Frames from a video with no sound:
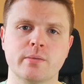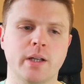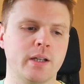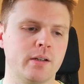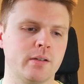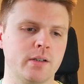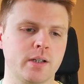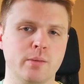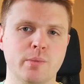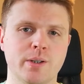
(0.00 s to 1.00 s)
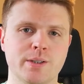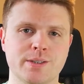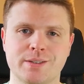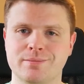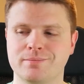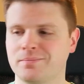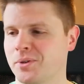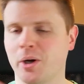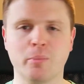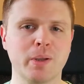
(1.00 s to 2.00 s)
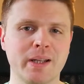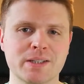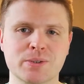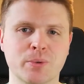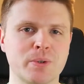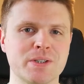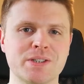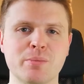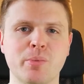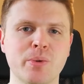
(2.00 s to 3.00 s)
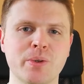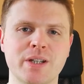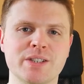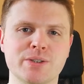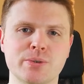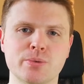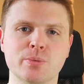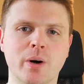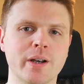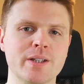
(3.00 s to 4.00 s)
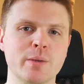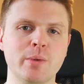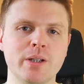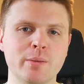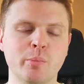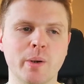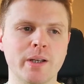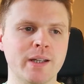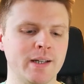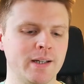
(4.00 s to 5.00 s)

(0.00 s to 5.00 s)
And it can be as complex or as simple as you want it to be, but